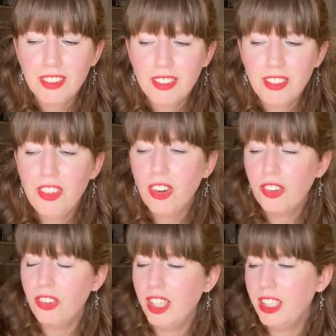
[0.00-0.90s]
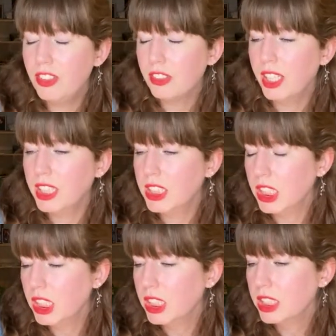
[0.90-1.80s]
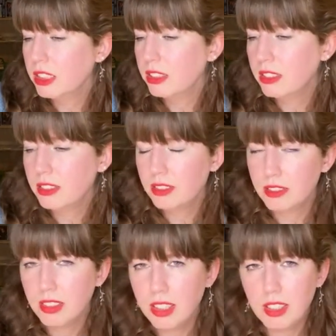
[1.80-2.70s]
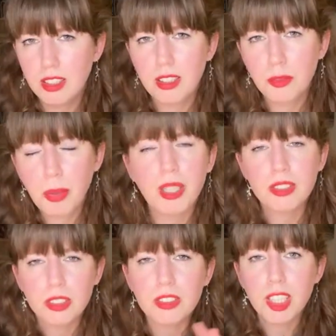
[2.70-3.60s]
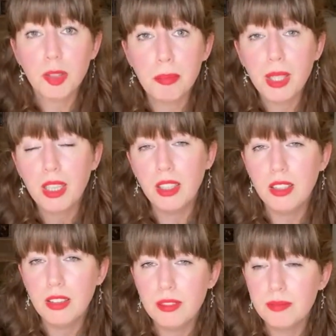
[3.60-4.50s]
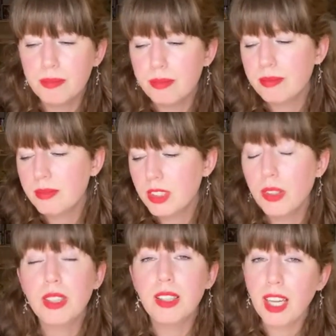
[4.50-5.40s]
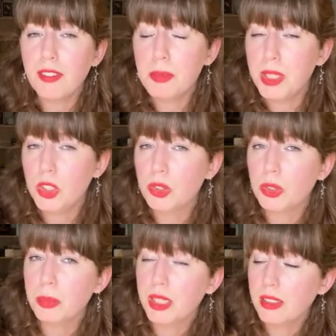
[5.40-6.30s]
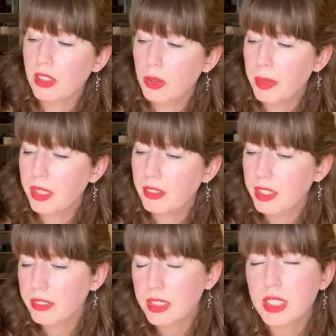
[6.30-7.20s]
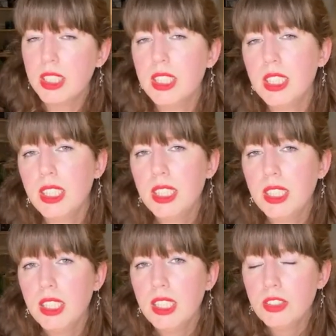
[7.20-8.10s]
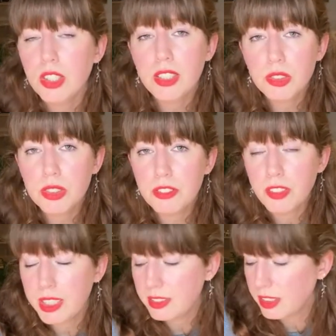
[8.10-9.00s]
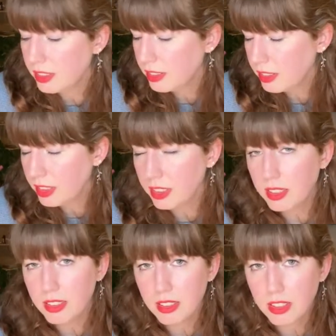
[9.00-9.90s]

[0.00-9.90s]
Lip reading: non-interacting particles in the they have to be neutral because they're not bent around. So there's also phaser that